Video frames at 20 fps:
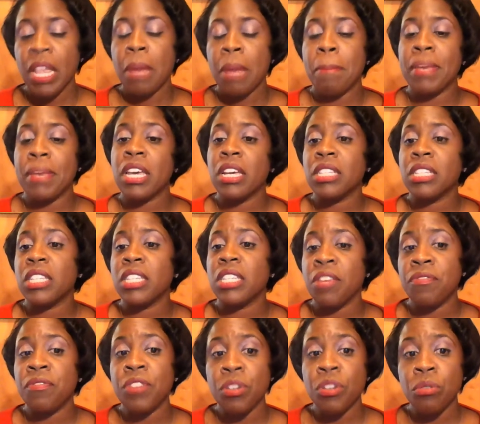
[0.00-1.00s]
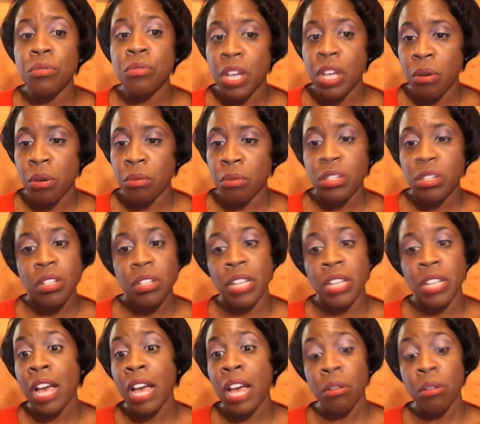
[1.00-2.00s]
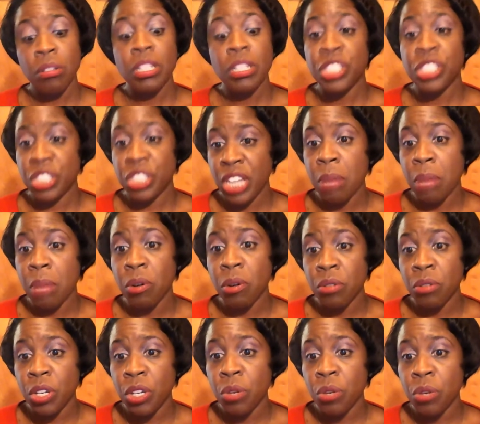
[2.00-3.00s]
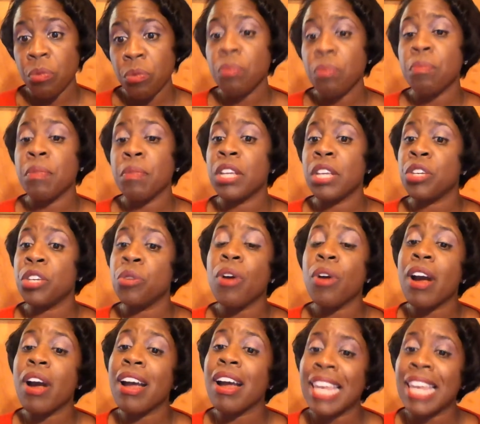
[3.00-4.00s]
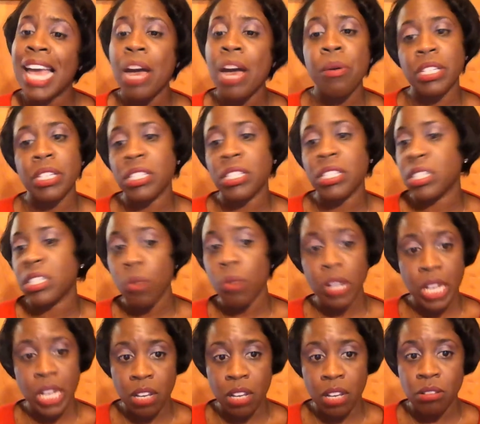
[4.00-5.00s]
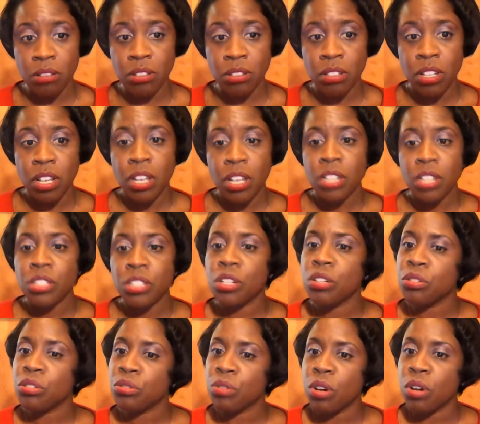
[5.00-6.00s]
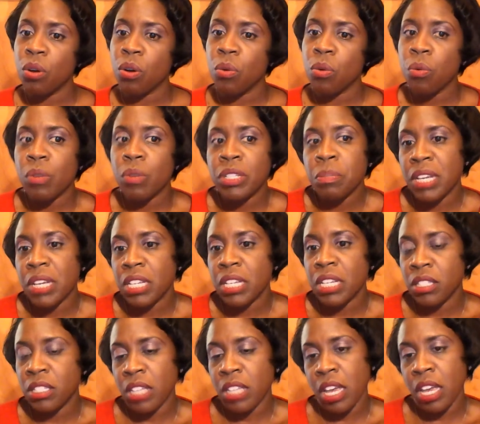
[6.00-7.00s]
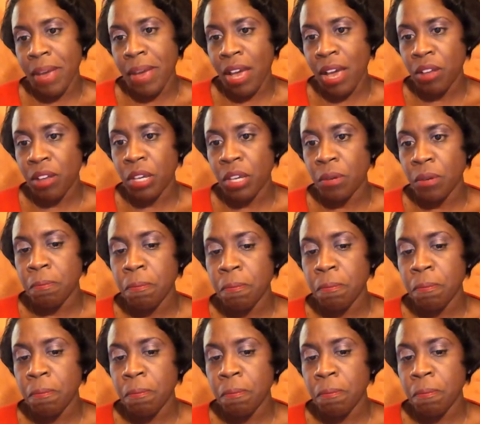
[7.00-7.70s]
Because if you don't, not only shame on you, but you are allowing someone else to control what's being said about you.